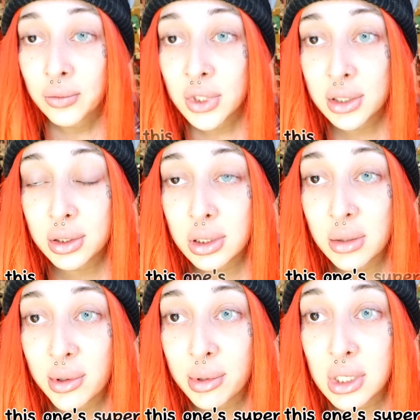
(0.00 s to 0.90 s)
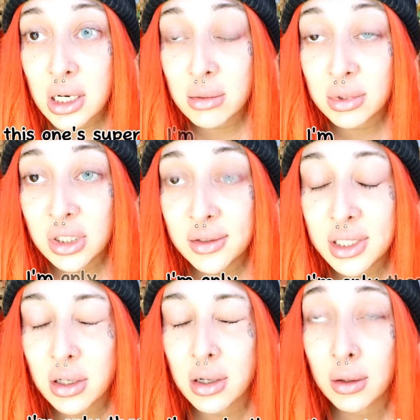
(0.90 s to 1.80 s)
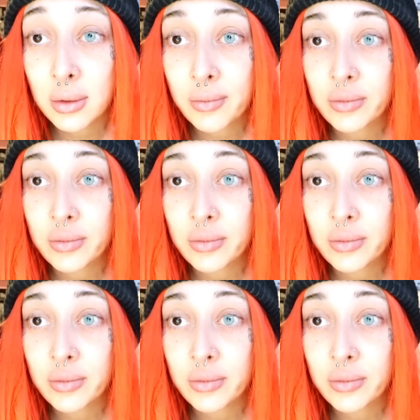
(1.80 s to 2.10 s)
This one's super pretty. I'm gonna leave these on.